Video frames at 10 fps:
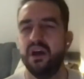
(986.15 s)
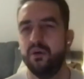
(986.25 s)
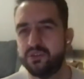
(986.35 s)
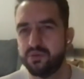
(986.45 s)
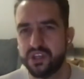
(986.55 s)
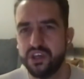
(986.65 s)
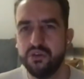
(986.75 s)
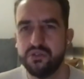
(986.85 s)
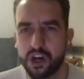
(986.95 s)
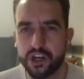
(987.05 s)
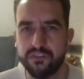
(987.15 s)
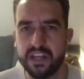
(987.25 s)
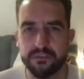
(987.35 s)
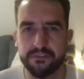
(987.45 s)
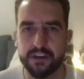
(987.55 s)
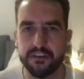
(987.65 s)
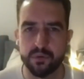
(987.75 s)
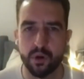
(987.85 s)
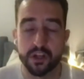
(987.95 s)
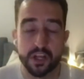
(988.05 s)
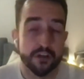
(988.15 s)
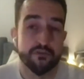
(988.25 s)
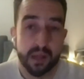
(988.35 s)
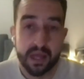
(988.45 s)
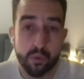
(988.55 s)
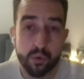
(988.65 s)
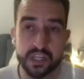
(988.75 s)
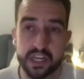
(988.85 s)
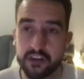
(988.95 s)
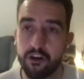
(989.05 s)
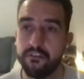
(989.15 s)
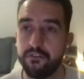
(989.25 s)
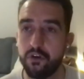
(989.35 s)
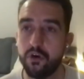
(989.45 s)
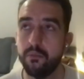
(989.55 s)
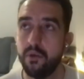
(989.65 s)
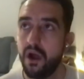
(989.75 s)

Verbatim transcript: which was a huge kind of leap of faith from Guardiola for a player who wasn't in great form.